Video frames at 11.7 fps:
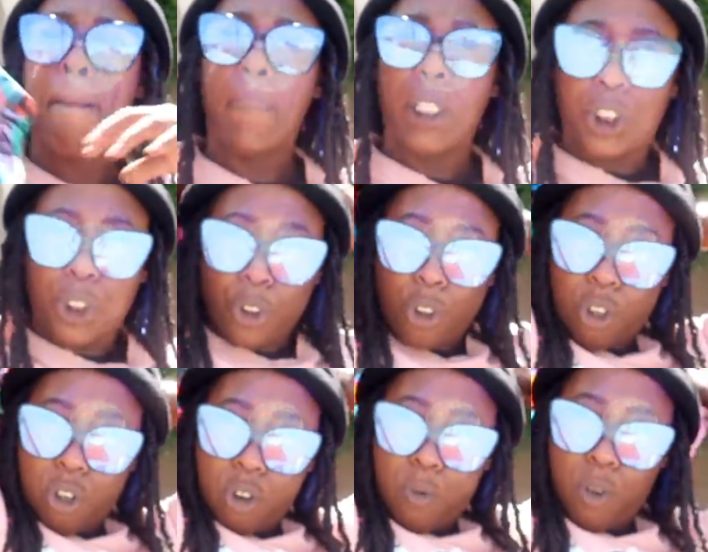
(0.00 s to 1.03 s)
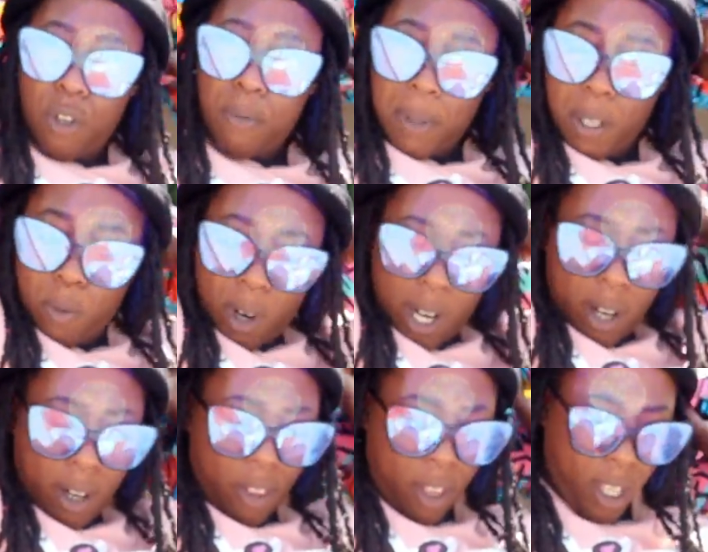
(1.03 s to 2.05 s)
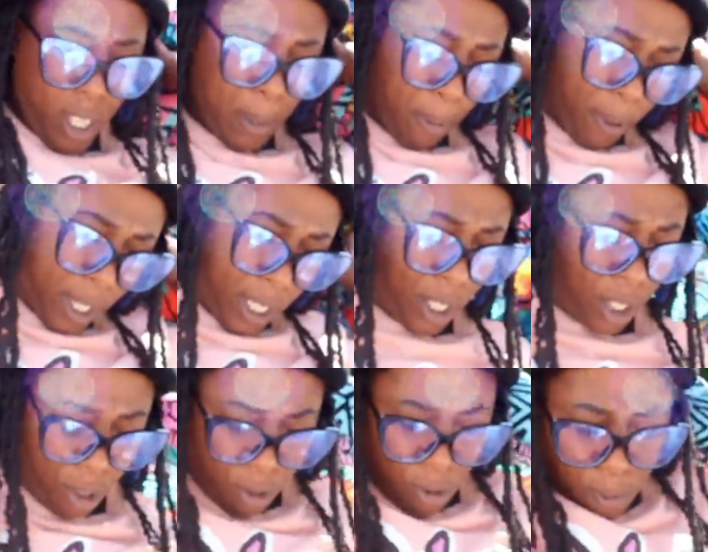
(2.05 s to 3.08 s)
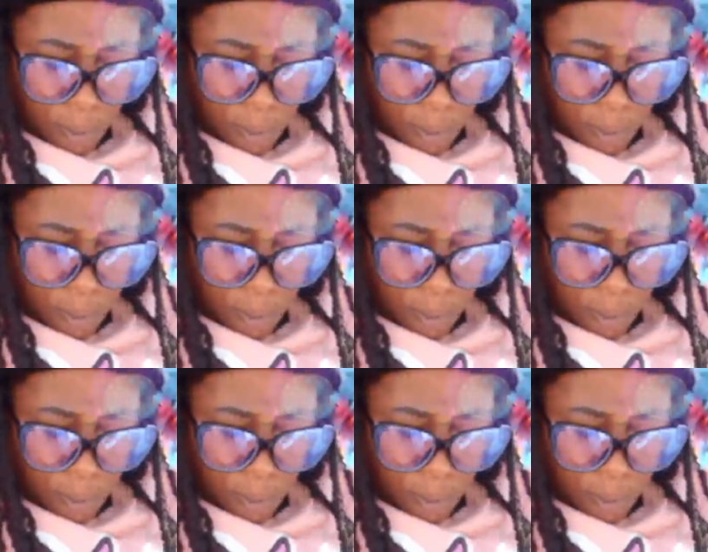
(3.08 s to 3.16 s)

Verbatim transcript: but your girl will be wearing this pretty soon